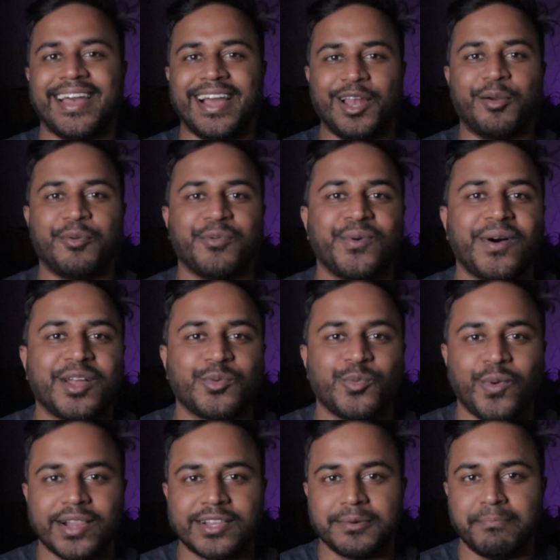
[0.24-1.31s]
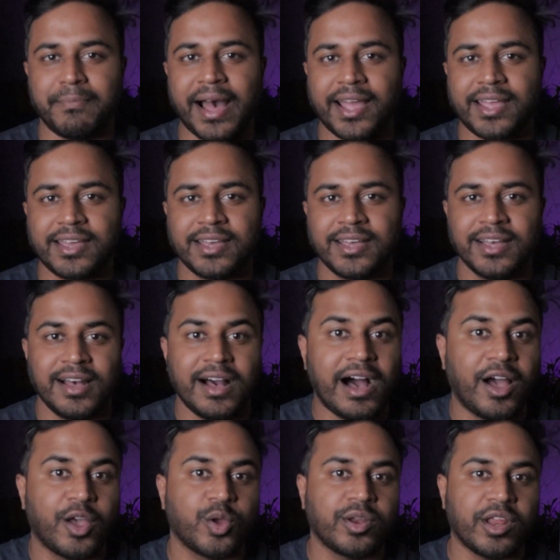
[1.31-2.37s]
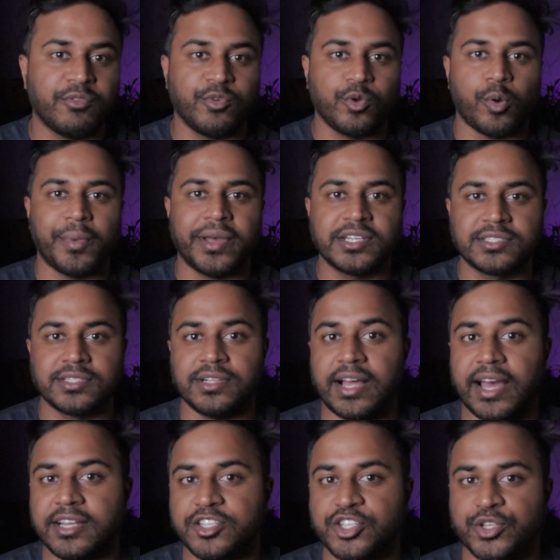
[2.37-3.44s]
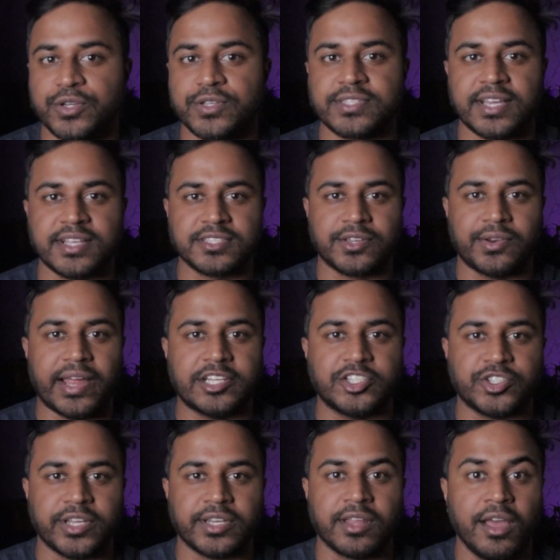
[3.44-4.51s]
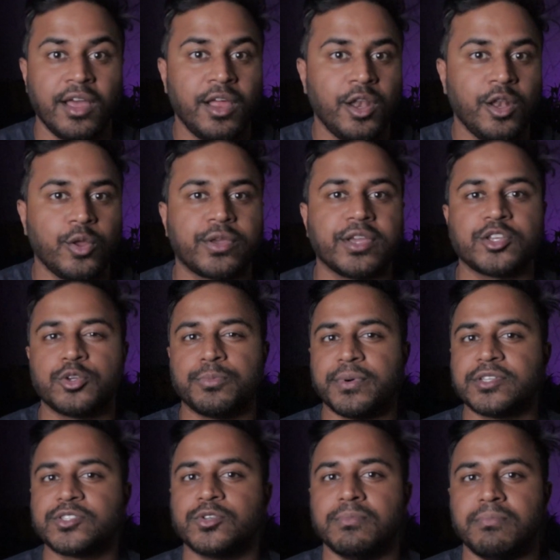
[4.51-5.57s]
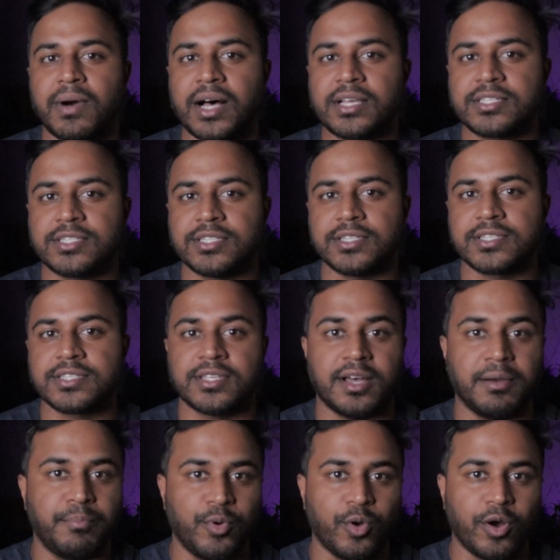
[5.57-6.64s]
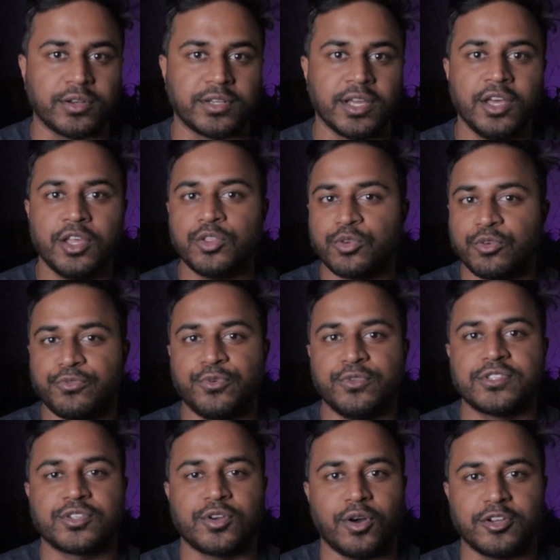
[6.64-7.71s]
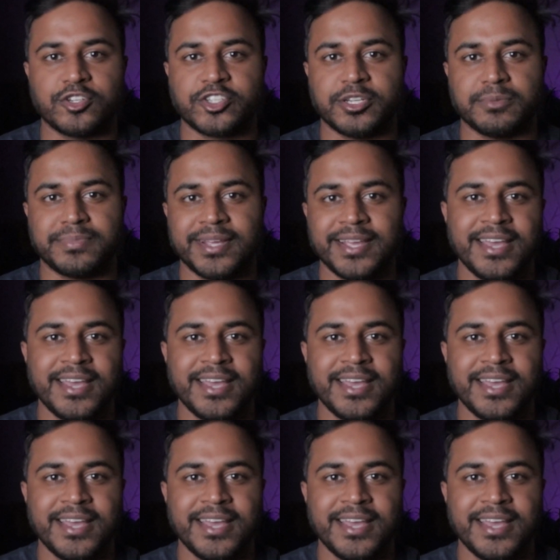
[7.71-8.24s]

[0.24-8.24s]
Hello everyone, welcome back. I am an environmental and geoscience graduate looking to pursue masters abroad through full scholarship.